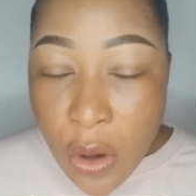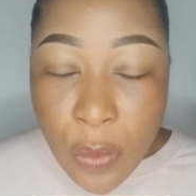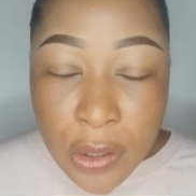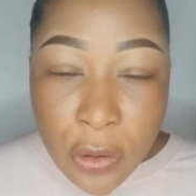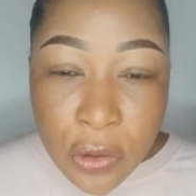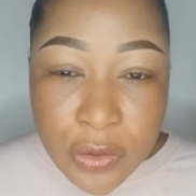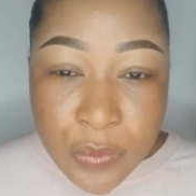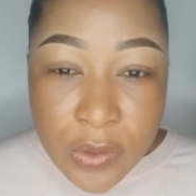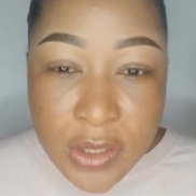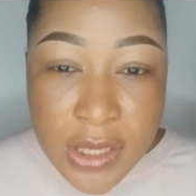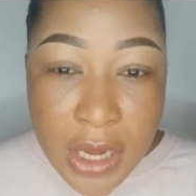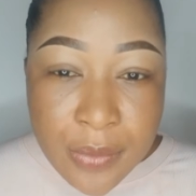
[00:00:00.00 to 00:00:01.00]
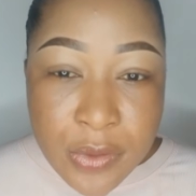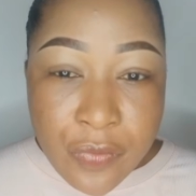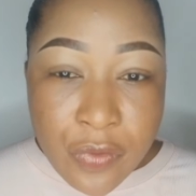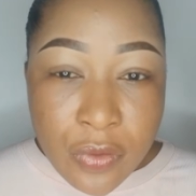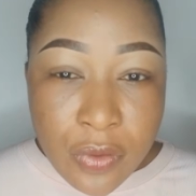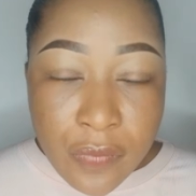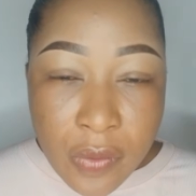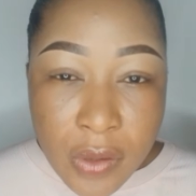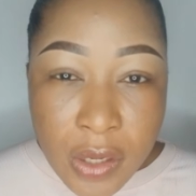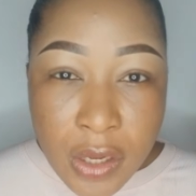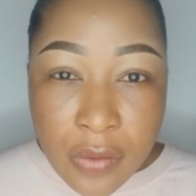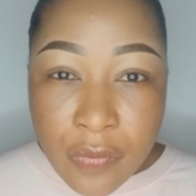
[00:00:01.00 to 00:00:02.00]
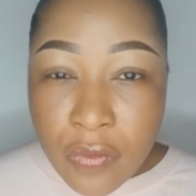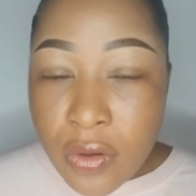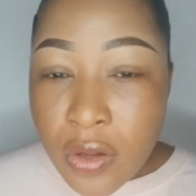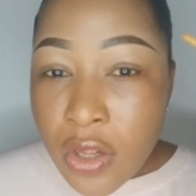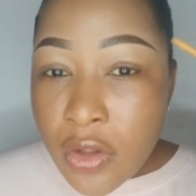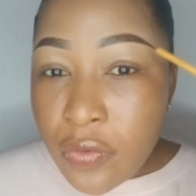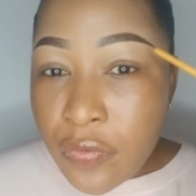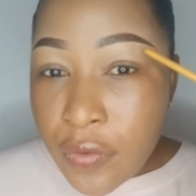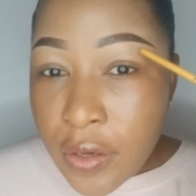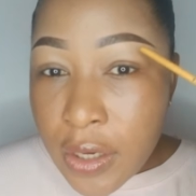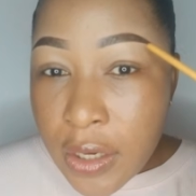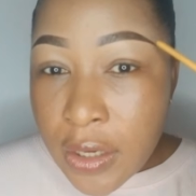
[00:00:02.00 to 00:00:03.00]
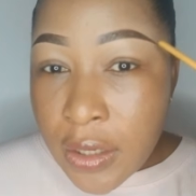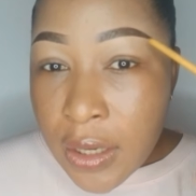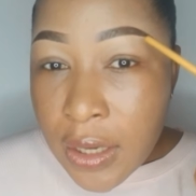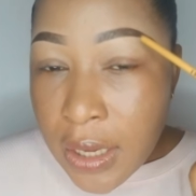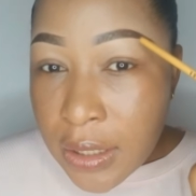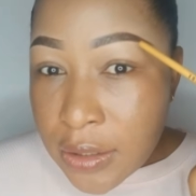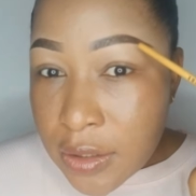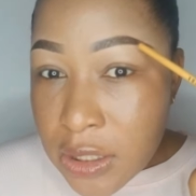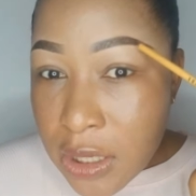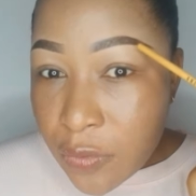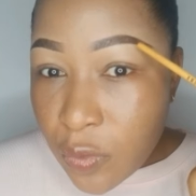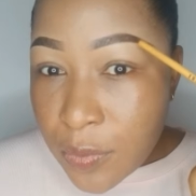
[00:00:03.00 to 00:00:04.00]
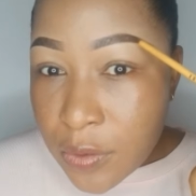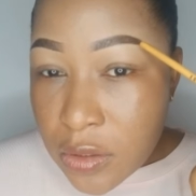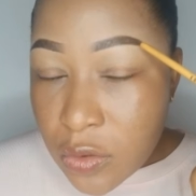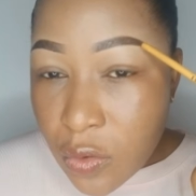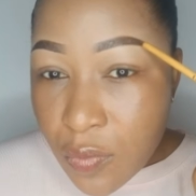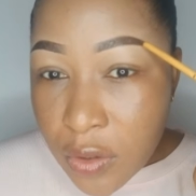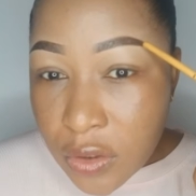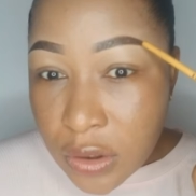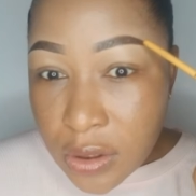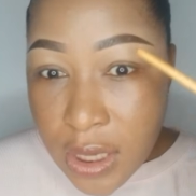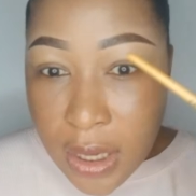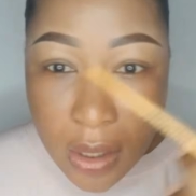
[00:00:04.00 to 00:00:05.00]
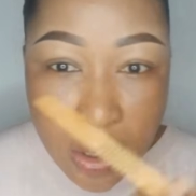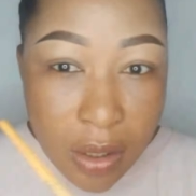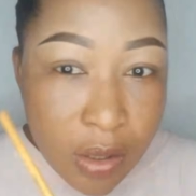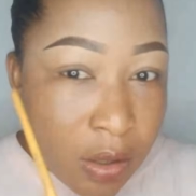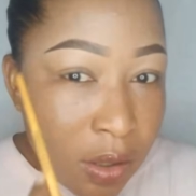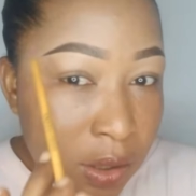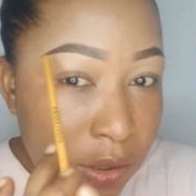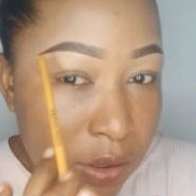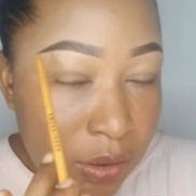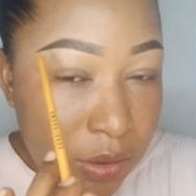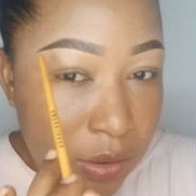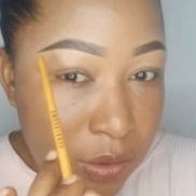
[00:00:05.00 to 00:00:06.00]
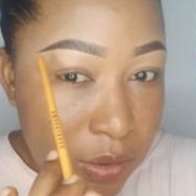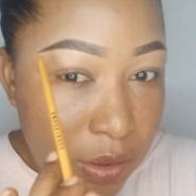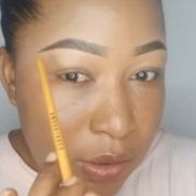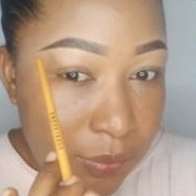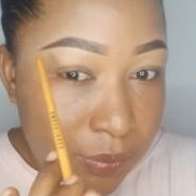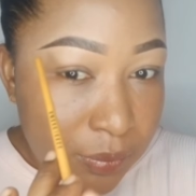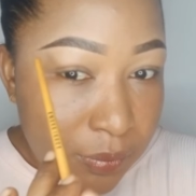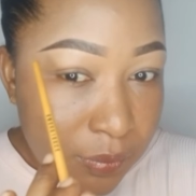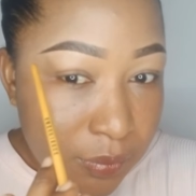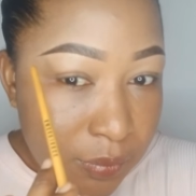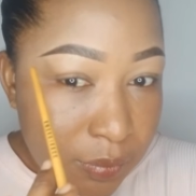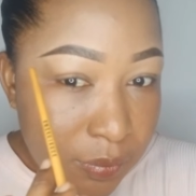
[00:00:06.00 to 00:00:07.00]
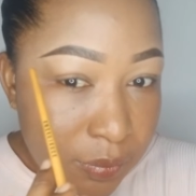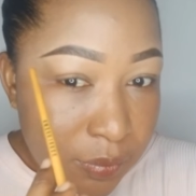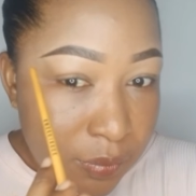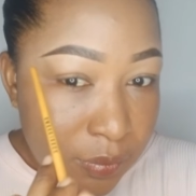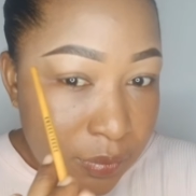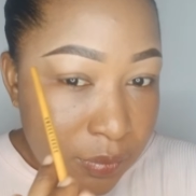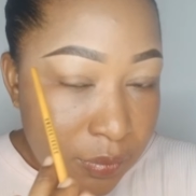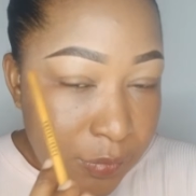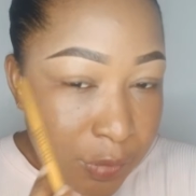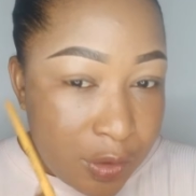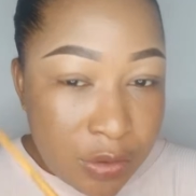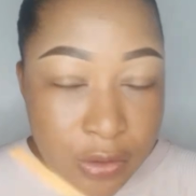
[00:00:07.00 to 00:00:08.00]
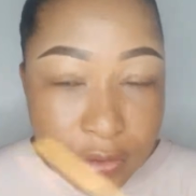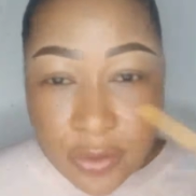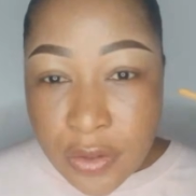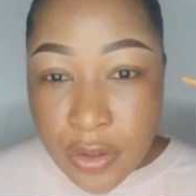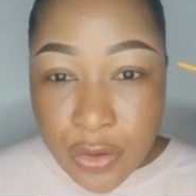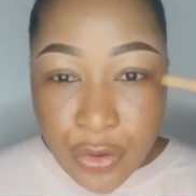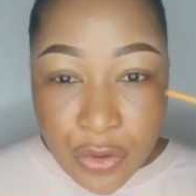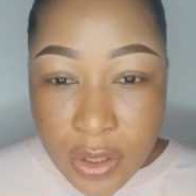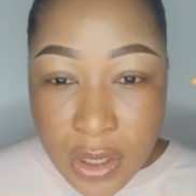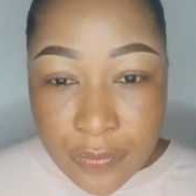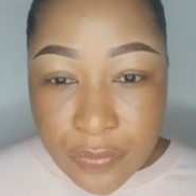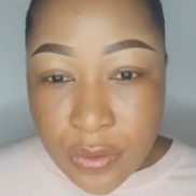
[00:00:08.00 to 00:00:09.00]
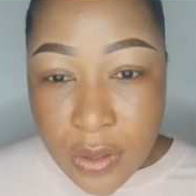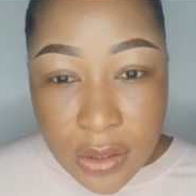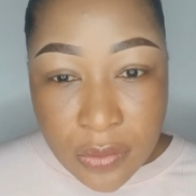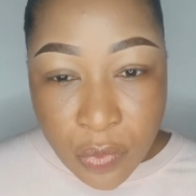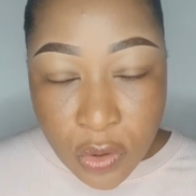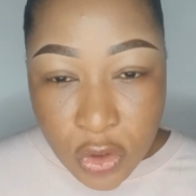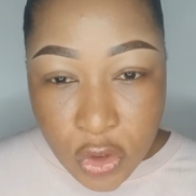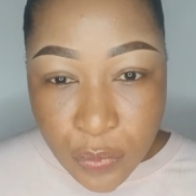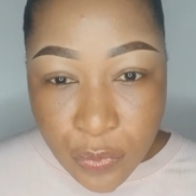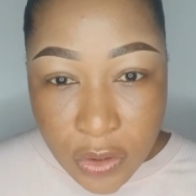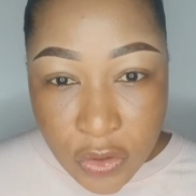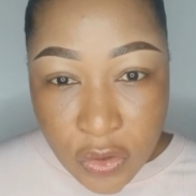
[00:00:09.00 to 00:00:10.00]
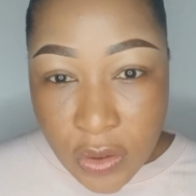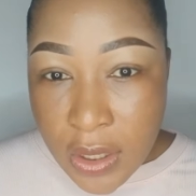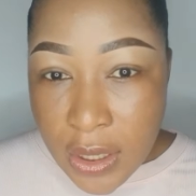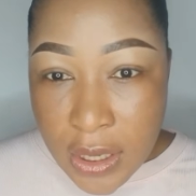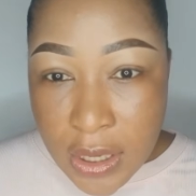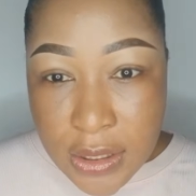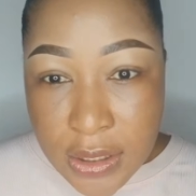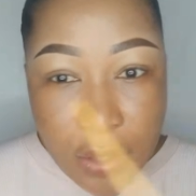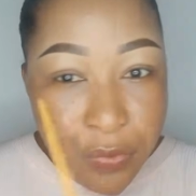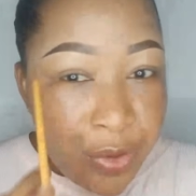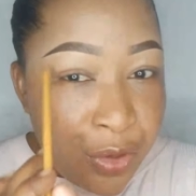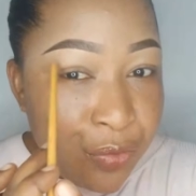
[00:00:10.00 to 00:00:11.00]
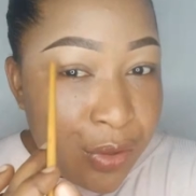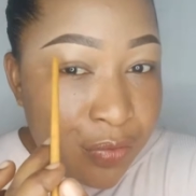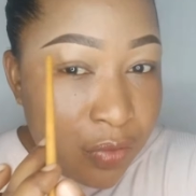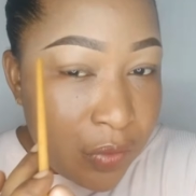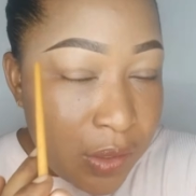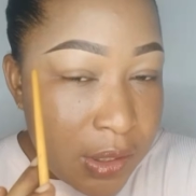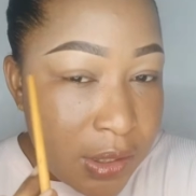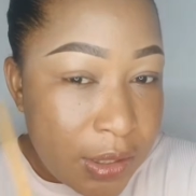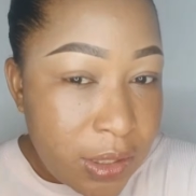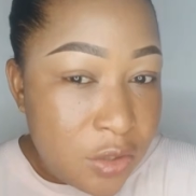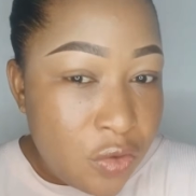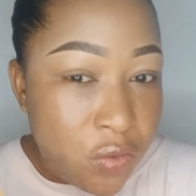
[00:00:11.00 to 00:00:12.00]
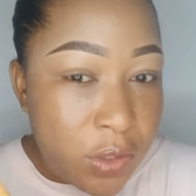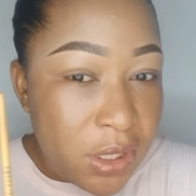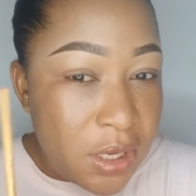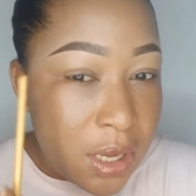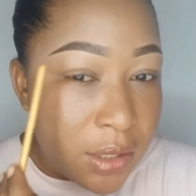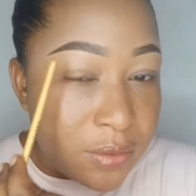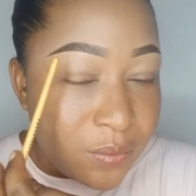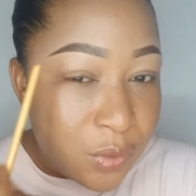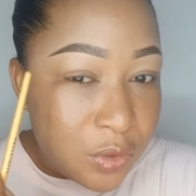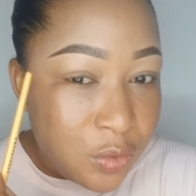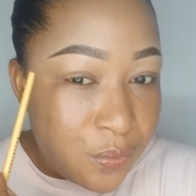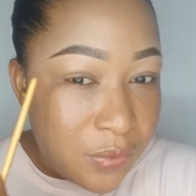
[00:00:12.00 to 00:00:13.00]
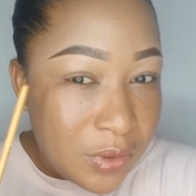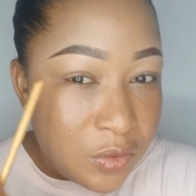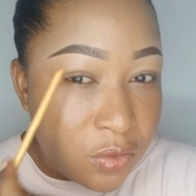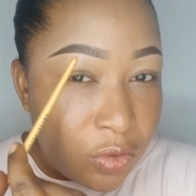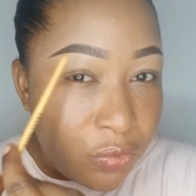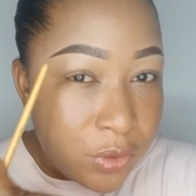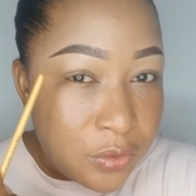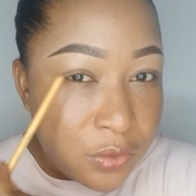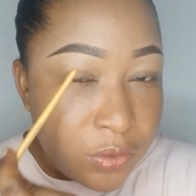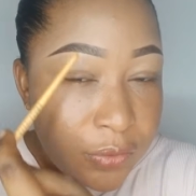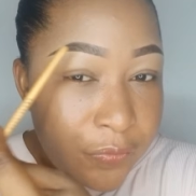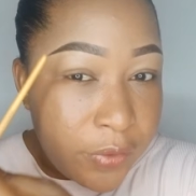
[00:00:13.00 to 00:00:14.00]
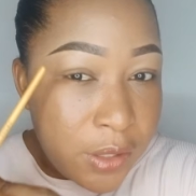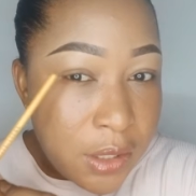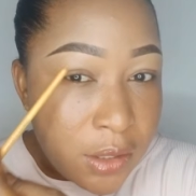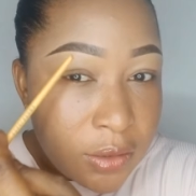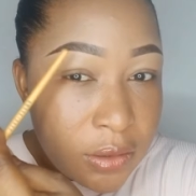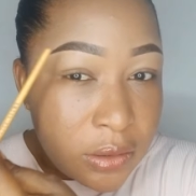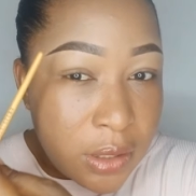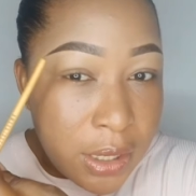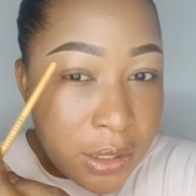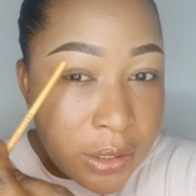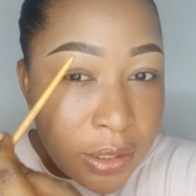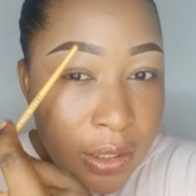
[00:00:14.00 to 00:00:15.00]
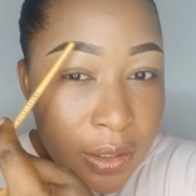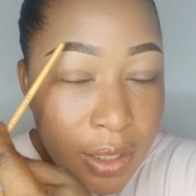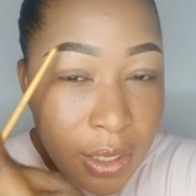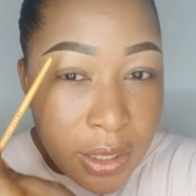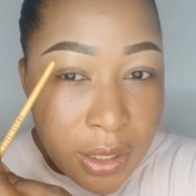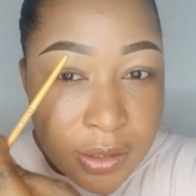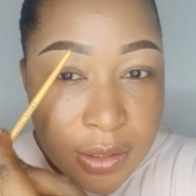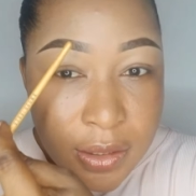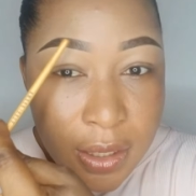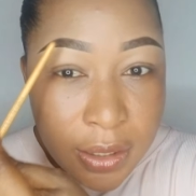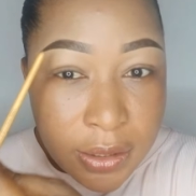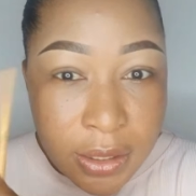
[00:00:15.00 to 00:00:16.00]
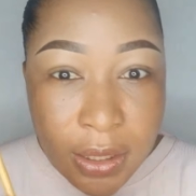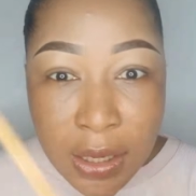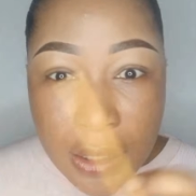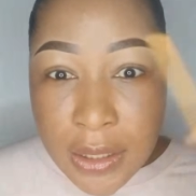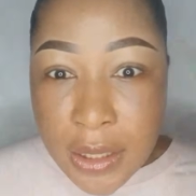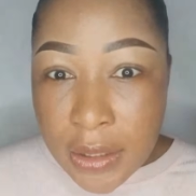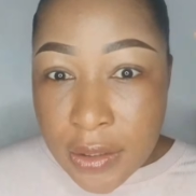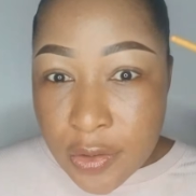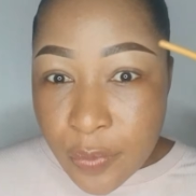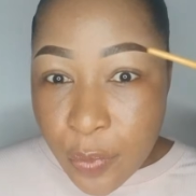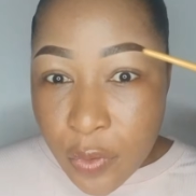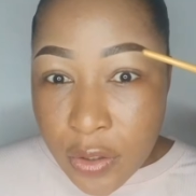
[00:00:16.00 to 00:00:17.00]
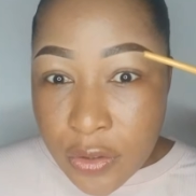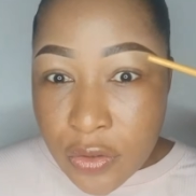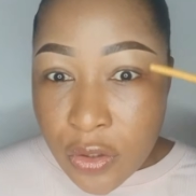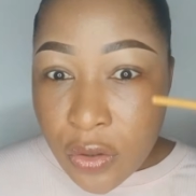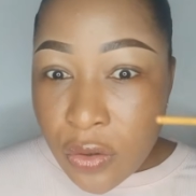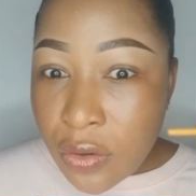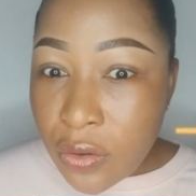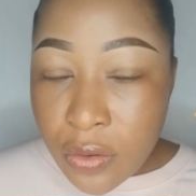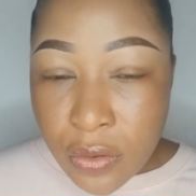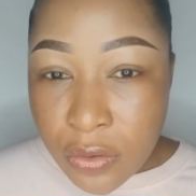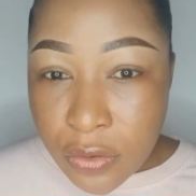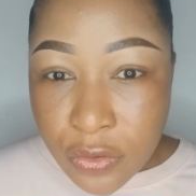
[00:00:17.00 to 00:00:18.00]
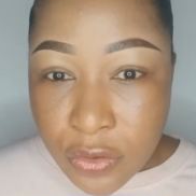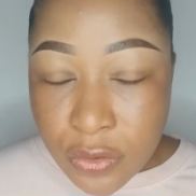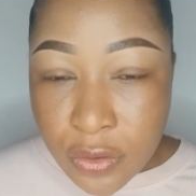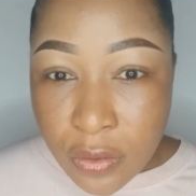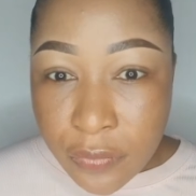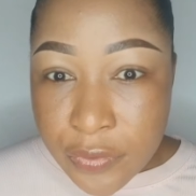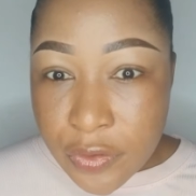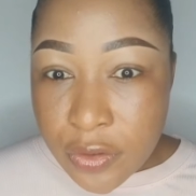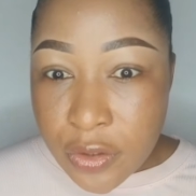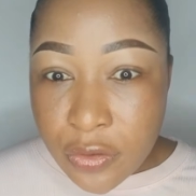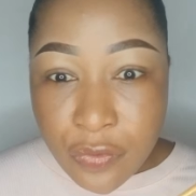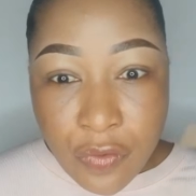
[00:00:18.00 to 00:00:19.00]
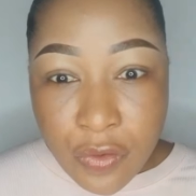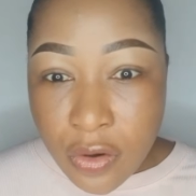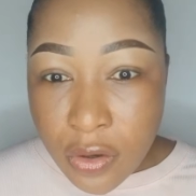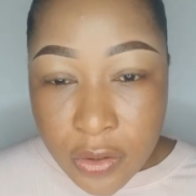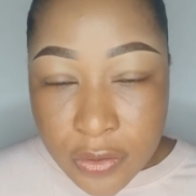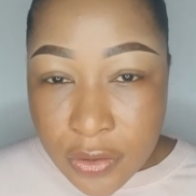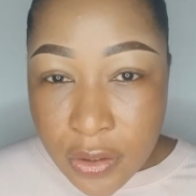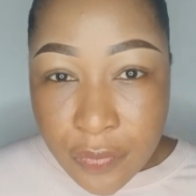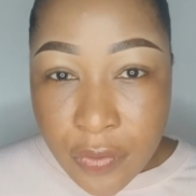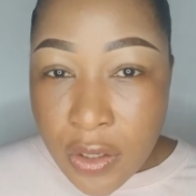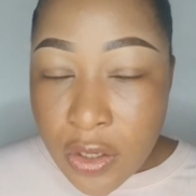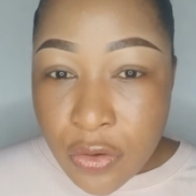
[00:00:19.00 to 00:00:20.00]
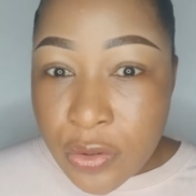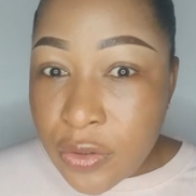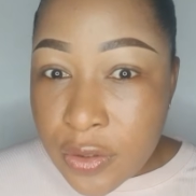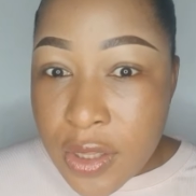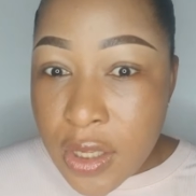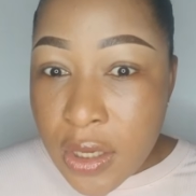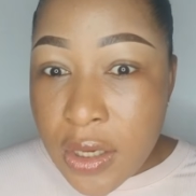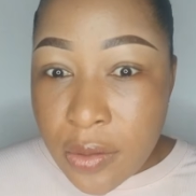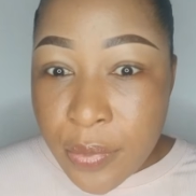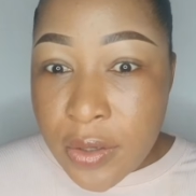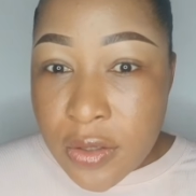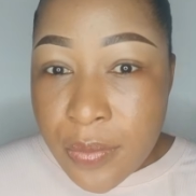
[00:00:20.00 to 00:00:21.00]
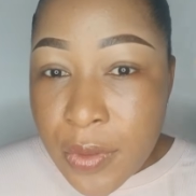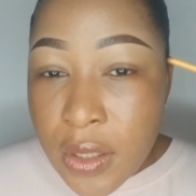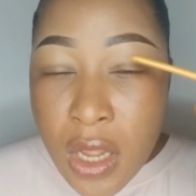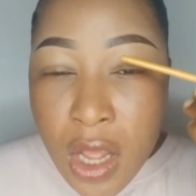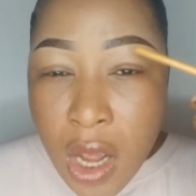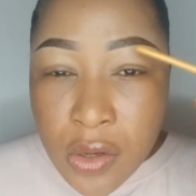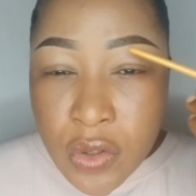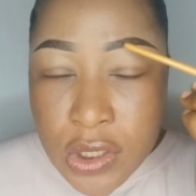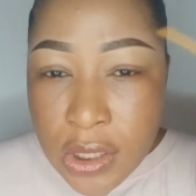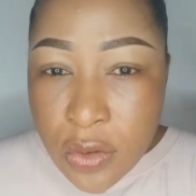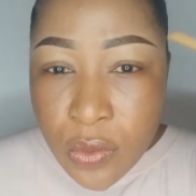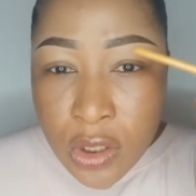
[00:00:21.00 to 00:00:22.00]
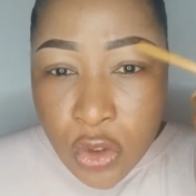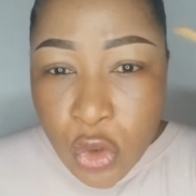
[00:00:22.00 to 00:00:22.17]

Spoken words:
Because most times, if you're not very careful, you fill in, and this side will be so much darker than this side because you don't have to add much pressure. Let's say when you were drawing this side, you didn't add much pressure. You were just filling in slightly and slightly. Then at this point, oh, you just all of a sudden you forgot yourself. You're just thinking about something and you start doing,